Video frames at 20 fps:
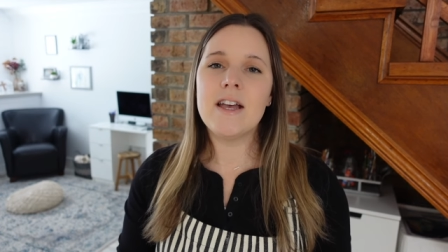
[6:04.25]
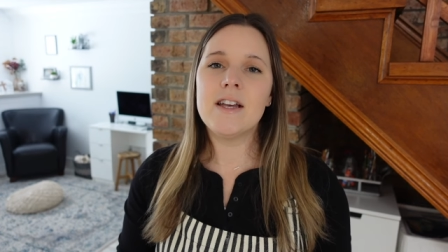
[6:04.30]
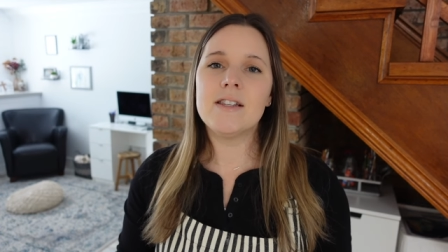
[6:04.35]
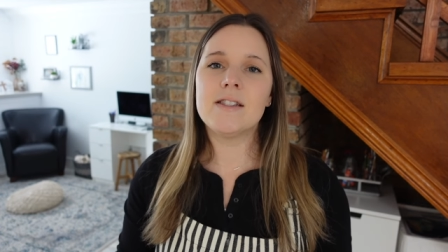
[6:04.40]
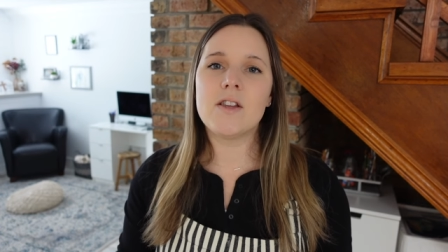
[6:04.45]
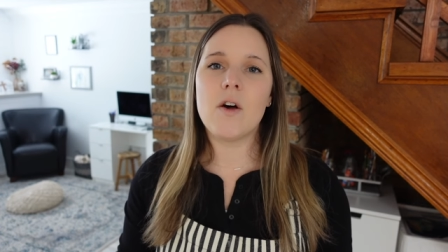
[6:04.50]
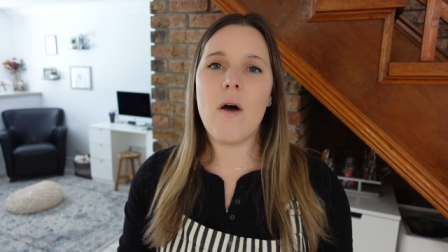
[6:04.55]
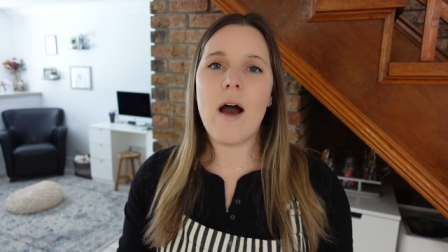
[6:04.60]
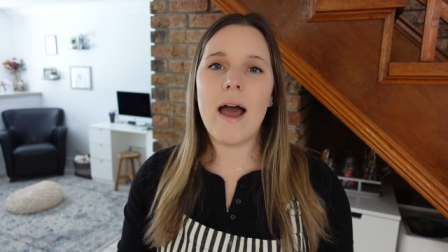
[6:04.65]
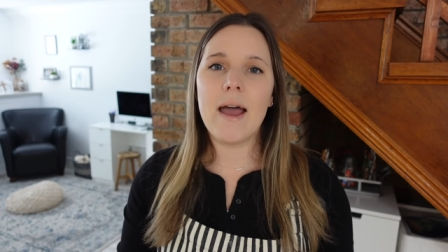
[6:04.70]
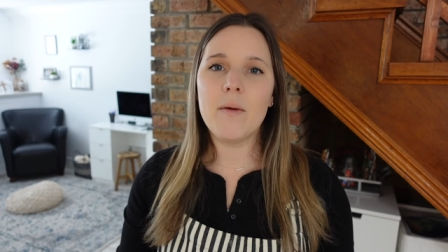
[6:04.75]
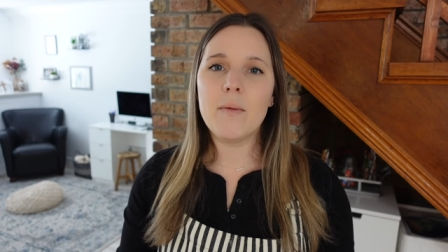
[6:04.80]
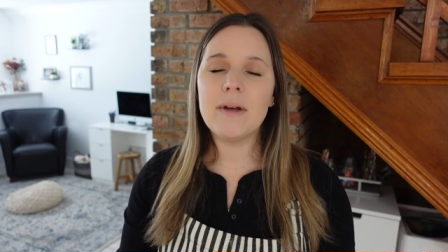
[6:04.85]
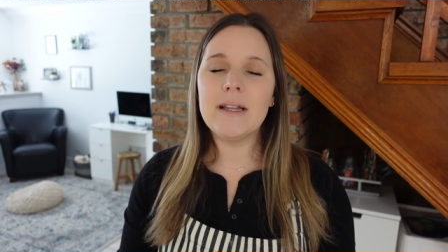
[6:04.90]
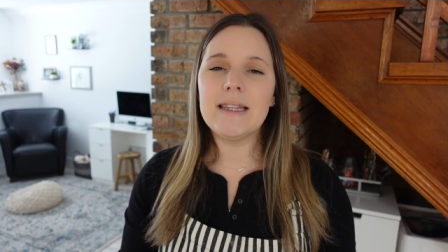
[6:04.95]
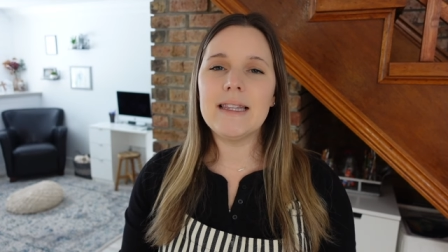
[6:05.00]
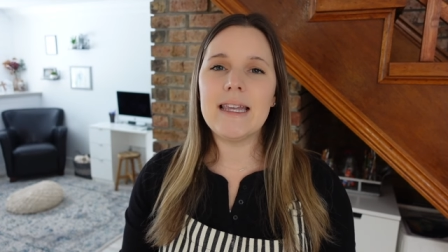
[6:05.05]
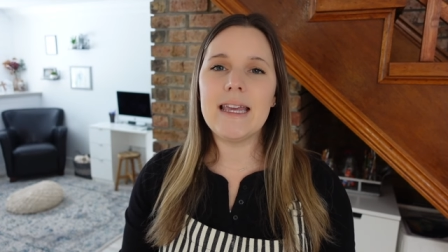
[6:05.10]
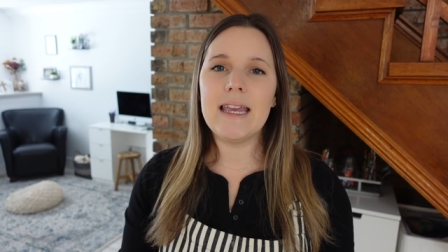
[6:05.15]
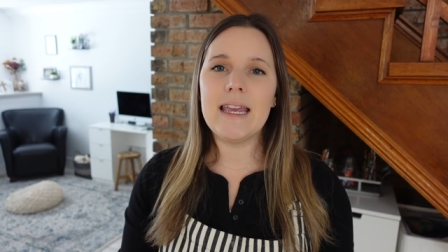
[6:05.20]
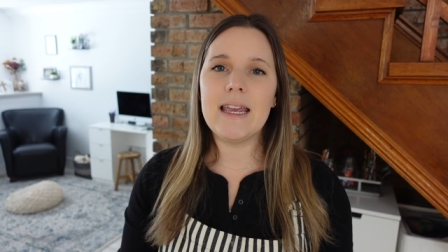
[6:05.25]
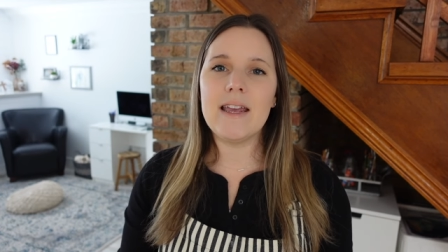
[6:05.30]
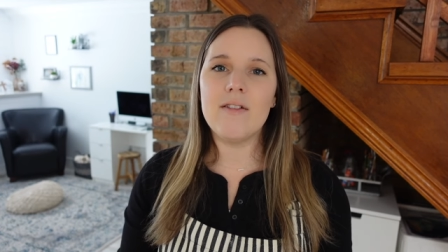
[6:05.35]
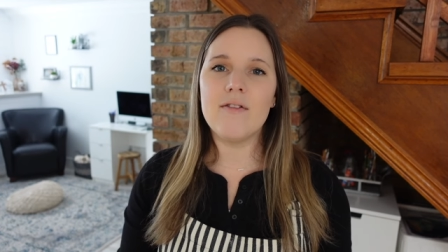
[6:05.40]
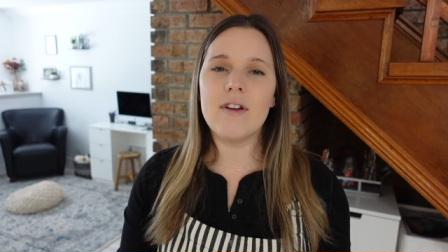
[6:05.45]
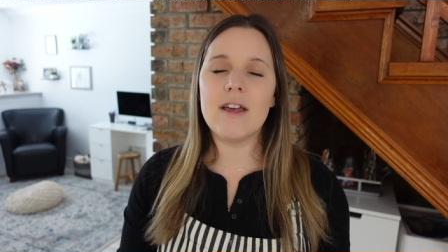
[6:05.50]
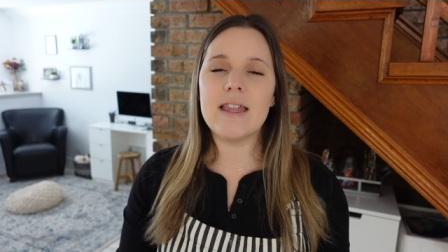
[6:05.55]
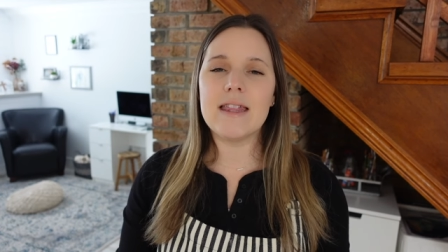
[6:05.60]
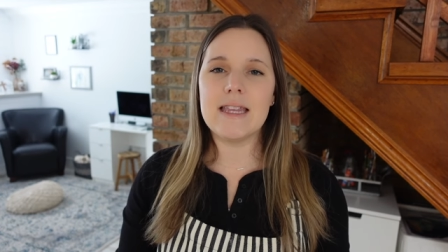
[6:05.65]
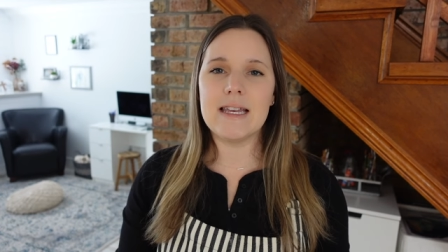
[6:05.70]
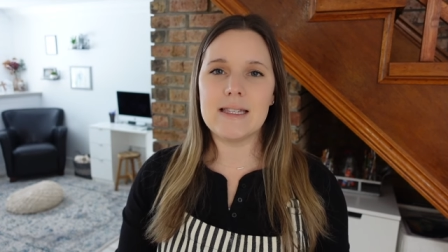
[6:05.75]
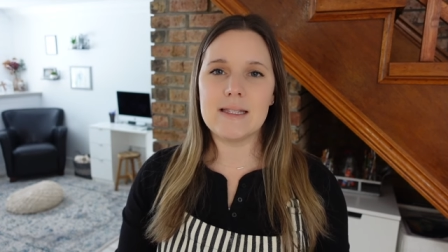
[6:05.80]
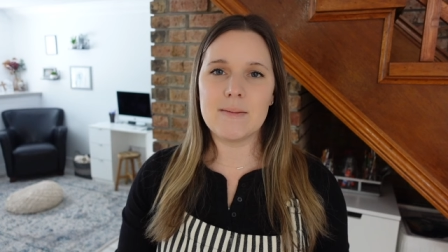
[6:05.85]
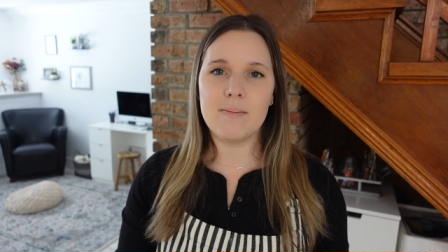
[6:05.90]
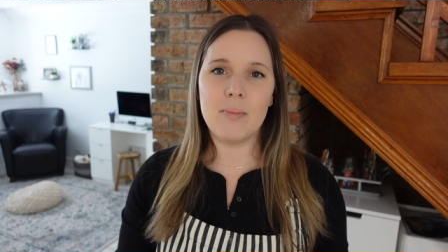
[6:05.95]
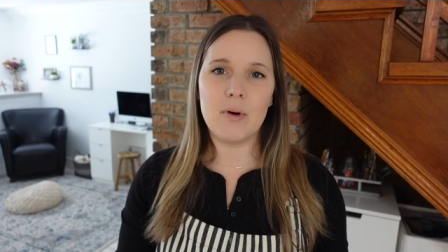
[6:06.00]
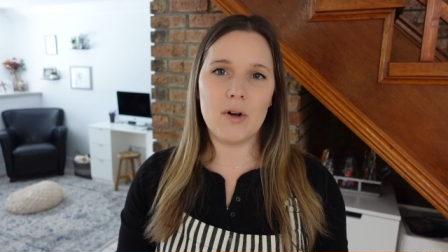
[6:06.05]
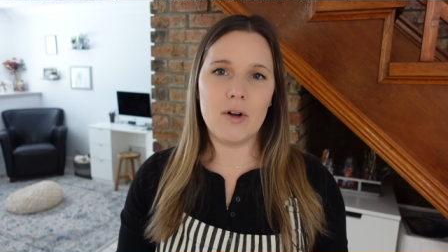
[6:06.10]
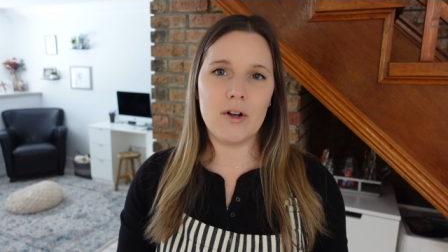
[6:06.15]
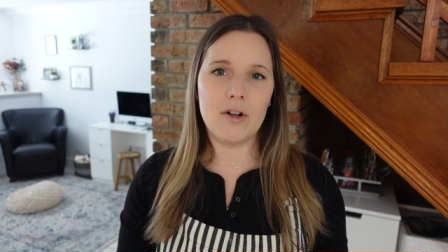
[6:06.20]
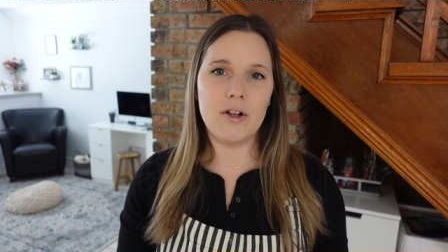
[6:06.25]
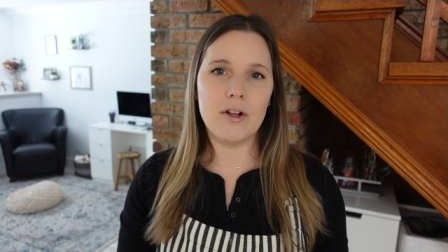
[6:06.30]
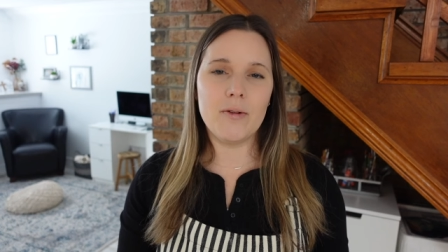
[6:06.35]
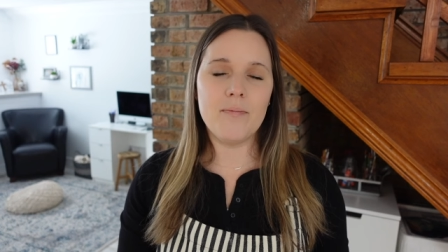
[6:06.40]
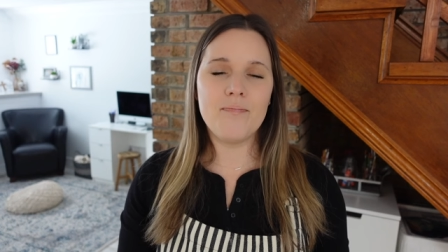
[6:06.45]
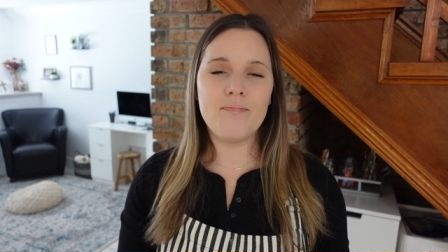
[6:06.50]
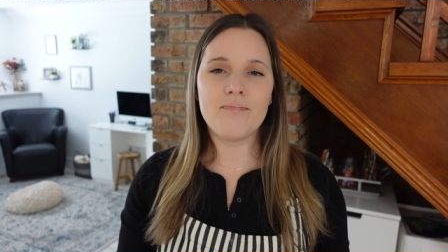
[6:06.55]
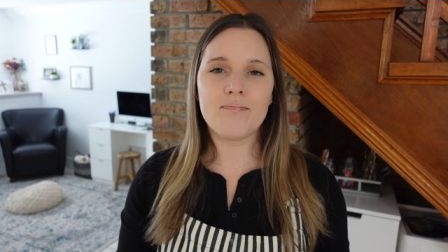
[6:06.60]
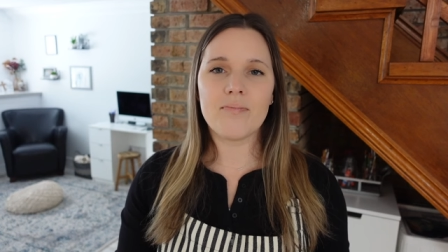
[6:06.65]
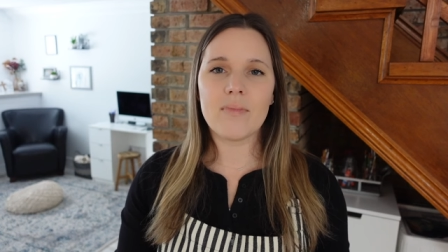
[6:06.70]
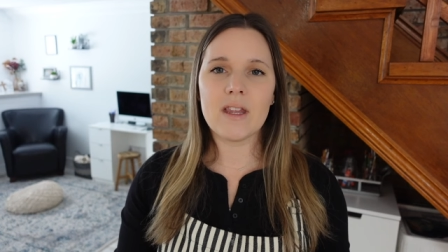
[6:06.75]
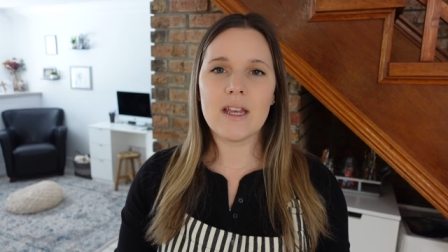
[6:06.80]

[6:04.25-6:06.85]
So I will leave this bowl